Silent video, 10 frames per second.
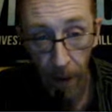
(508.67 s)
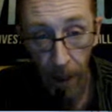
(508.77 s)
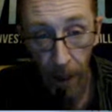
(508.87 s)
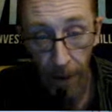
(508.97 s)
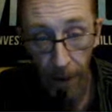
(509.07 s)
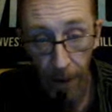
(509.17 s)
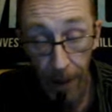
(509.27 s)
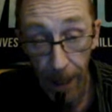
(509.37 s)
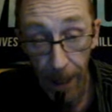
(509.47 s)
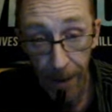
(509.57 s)
and
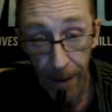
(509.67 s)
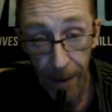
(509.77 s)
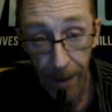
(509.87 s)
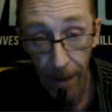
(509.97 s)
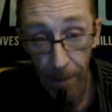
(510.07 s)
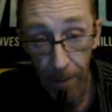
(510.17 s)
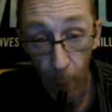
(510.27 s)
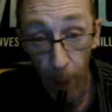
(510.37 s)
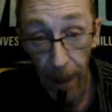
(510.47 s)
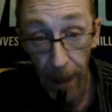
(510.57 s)
yes, the
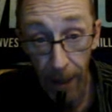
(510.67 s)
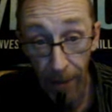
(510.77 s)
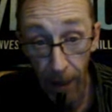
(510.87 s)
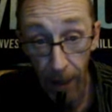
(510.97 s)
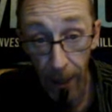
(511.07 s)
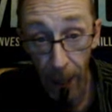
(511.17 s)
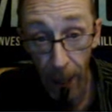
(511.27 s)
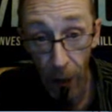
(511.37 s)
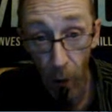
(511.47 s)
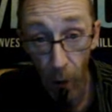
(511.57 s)
body and the
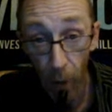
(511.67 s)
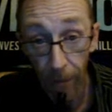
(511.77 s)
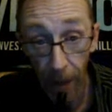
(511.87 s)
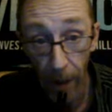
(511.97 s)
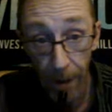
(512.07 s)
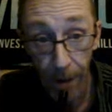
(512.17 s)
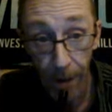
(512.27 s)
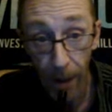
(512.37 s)
fabrication of this